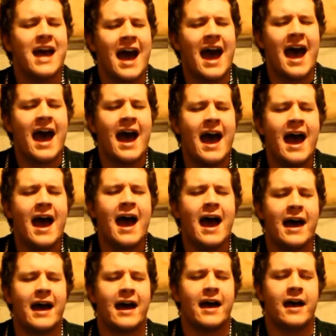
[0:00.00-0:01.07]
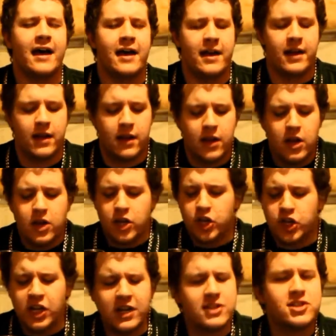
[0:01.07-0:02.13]
die,
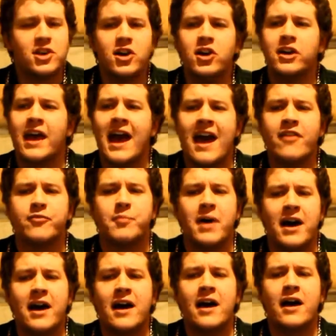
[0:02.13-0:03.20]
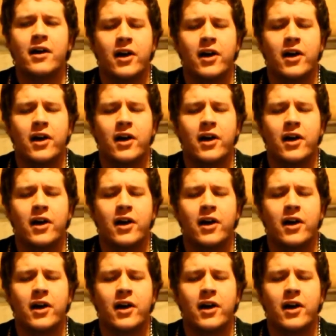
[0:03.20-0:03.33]
she took half my